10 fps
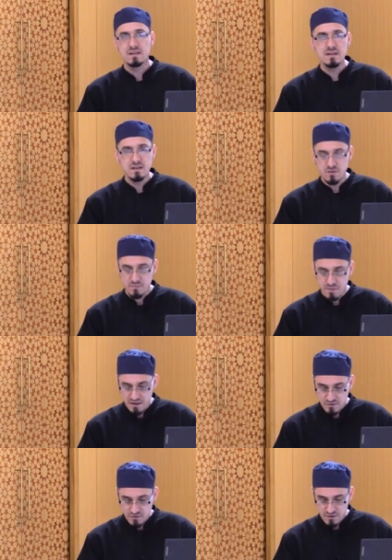They didn't know
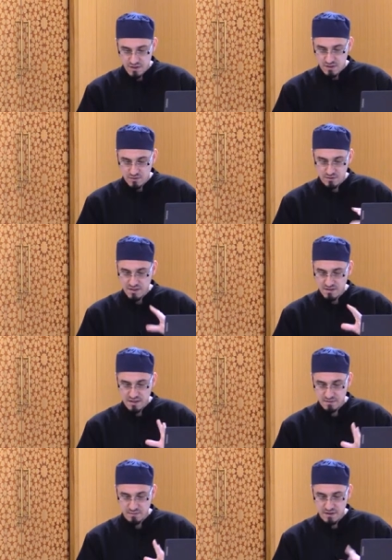much. So this
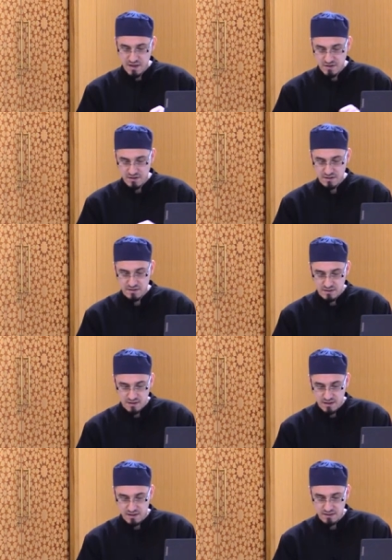explanation is,
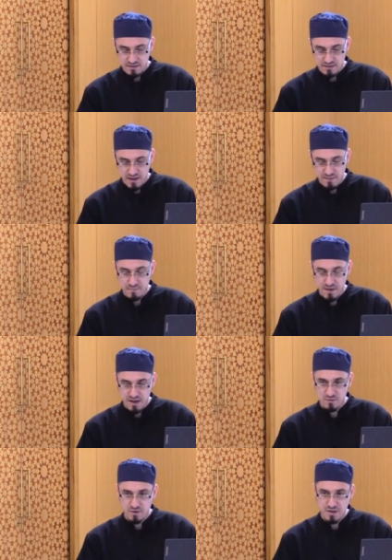uh,
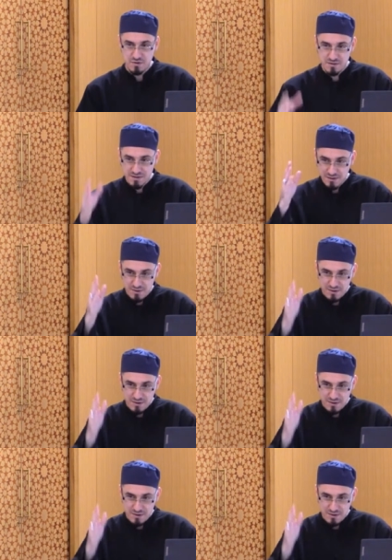according to the